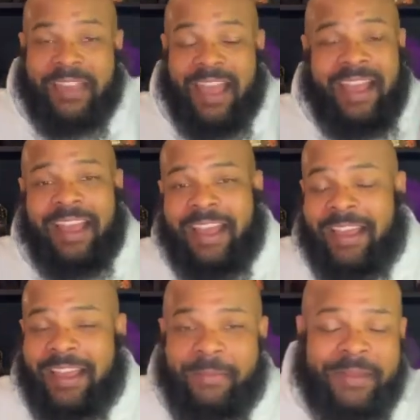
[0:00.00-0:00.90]
hey,
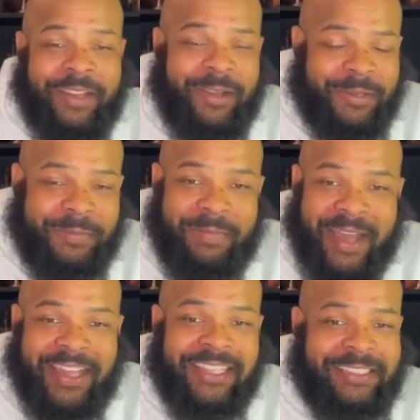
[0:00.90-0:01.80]
hey, I'm, you know, my
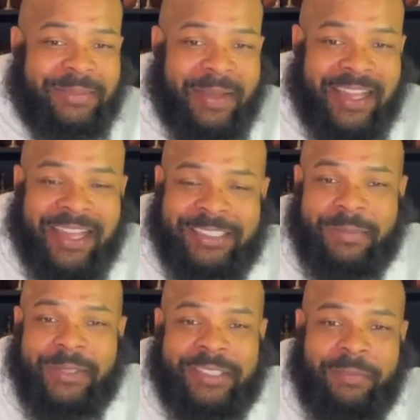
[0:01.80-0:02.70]
cousin, my cousin,
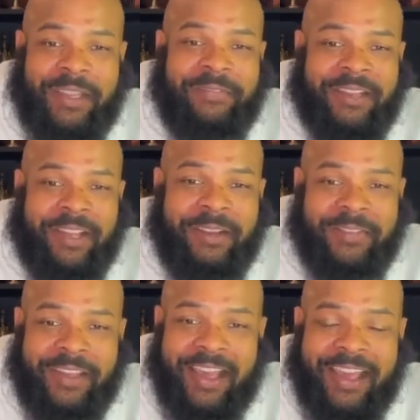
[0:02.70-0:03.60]
Mr. Be the Flow. If
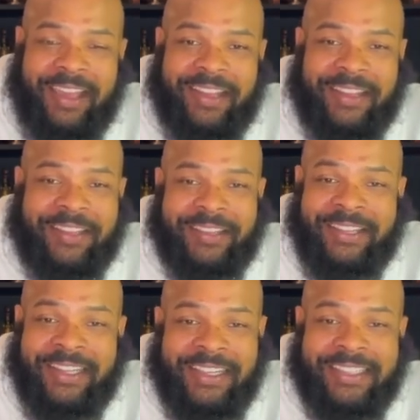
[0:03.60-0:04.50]
you ain't
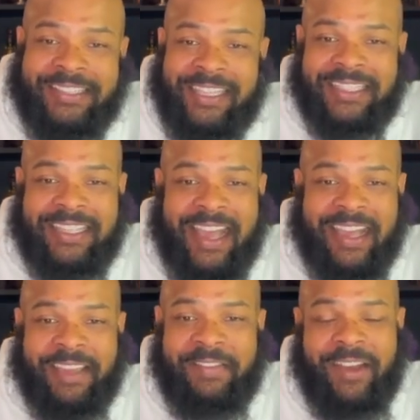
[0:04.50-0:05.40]
on
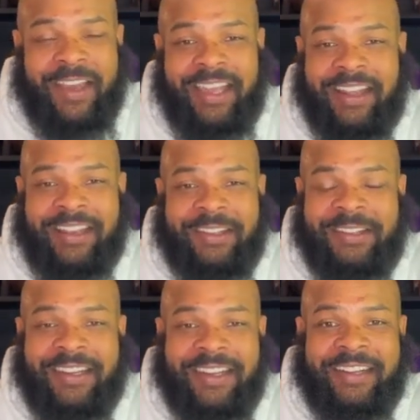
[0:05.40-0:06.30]
TikTok, if you ain't
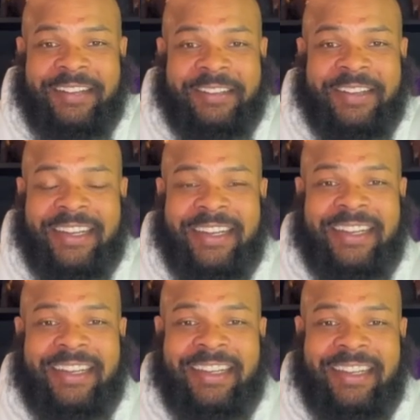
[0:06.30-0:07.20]
on on
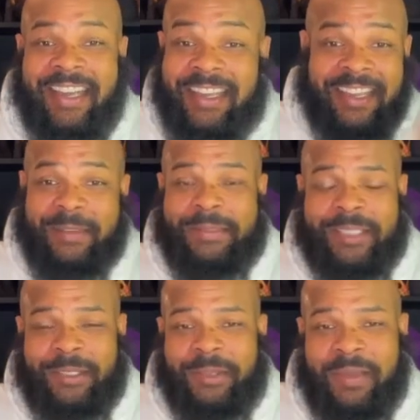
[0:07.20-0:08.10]
uh, any of them
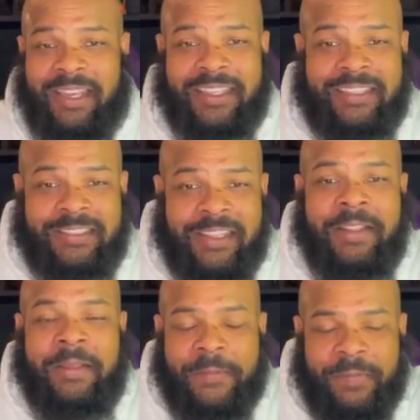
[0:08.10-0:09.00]
social medias,
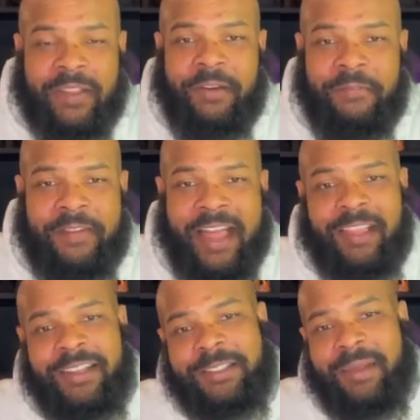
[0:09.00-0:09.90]
go
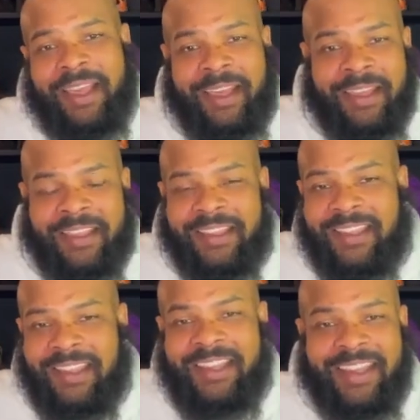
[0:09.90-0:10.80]
follow this man.
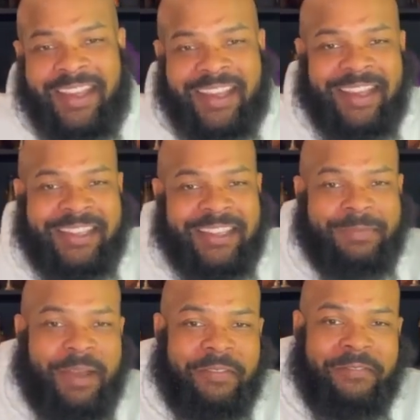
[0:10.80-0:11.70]
He uh,
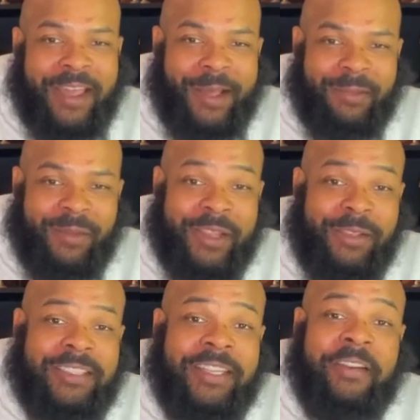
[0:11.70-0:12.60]
it's my family. When
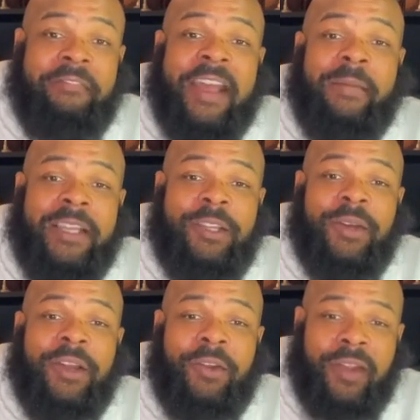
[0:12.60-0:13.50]
you see your family
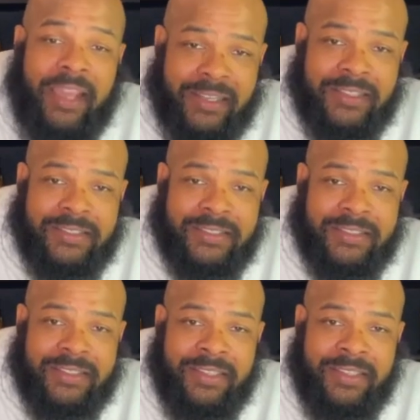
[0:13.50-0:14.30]
doing greatness,